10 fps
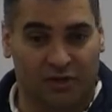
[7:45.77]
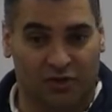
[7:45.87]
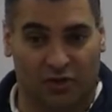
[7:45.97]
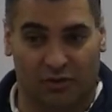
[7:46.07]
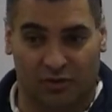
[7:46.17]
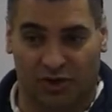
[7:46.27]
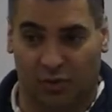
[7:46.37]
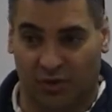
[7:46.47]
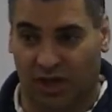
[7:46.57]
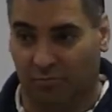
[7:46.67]
so,
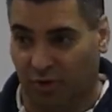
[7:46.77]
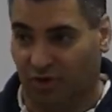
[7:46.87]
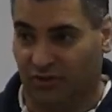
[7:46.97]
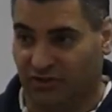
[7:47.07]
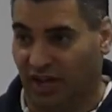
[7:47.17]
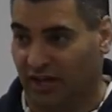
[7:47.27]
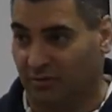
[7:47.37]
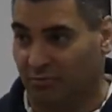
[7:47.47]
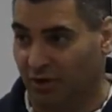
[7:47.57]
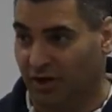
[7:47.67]
when they built the
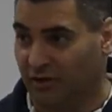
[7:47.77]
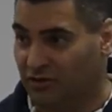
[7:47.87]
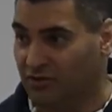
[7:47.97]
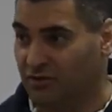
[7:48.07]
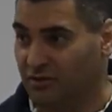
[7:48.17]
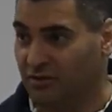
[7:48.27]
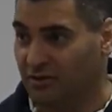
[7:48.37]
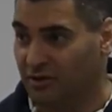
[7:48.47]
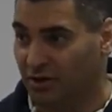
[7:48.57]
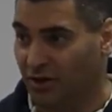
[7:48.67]
second bridge,
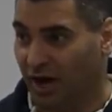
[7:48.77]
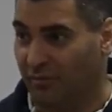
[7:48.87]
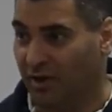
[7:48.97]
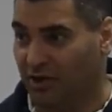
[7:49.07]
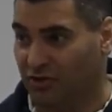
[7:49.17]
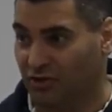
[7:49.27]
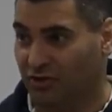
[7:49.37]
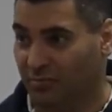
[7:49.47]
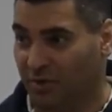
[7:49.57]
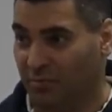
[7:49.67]
I made
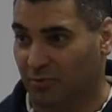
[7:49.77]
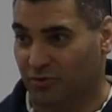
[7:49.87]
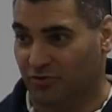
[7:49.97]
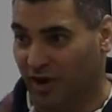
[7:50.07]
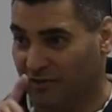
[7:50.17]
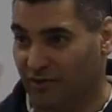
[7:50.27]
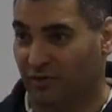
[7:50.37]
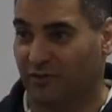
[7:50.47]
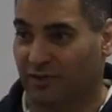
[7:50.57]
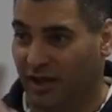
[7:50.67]
sure that people were driving
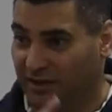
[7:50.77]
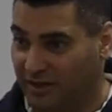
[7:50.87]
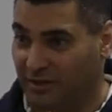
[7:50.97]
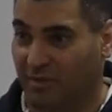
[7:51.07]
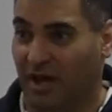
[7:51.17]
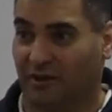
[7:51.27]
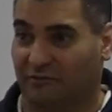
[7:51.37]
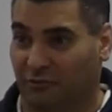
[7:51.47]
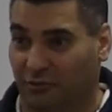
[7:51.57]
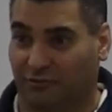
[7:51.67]
over that thing
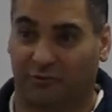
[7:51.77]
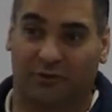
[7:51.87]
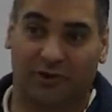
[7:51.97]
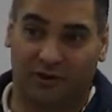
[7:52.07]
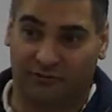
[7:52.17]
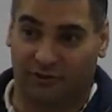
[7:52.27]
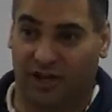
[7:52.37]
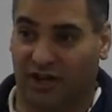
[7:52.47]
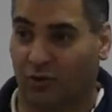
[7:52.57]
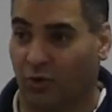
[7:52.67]
back and forth for
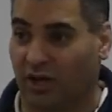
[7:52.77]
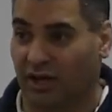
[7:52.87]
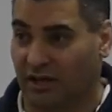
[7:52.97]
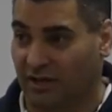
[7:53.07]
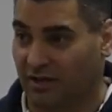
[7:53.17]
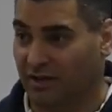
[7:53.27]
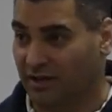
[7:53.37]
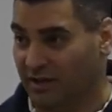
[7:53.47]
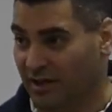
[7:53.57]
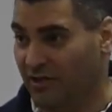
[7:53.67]
like a week, and
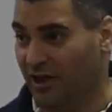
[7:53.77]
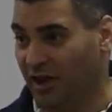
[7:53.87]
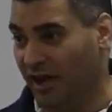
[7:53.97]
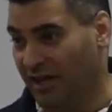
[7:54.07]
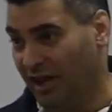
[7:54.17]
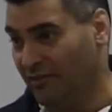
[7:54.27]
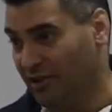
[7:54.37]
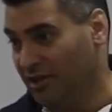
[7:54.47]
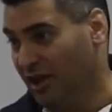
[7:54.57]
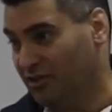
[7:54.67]
then I
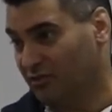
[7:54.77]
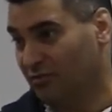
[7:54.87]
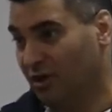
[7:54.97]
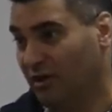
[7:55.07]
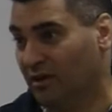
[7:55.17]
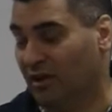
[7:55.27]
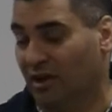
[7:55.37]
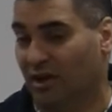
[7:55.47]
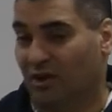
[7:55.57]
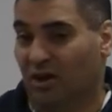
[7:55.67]
gave it a test run.
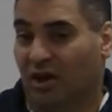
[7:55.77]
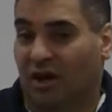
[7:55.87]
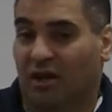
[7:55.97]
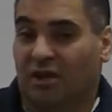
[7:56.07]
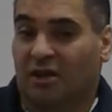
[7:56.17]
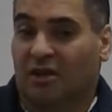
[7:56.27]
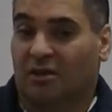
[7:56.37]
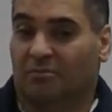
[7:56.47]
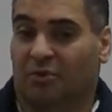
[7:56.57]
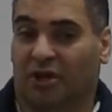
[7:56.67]

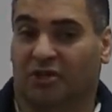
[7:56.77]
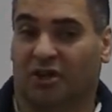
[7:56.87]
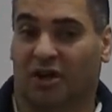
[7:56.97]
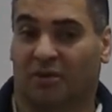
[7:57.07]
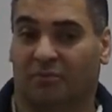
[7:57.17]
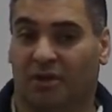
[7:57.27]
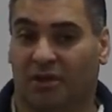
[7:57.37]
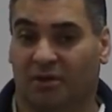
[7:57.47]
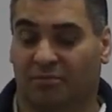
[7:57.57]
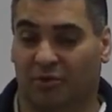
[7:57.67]
And, but
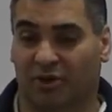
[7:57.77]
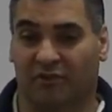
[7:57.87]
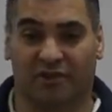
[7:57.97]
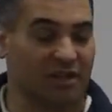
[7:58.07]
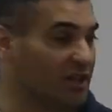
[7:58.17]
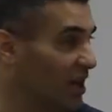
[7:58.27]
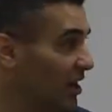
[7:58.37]
whatever the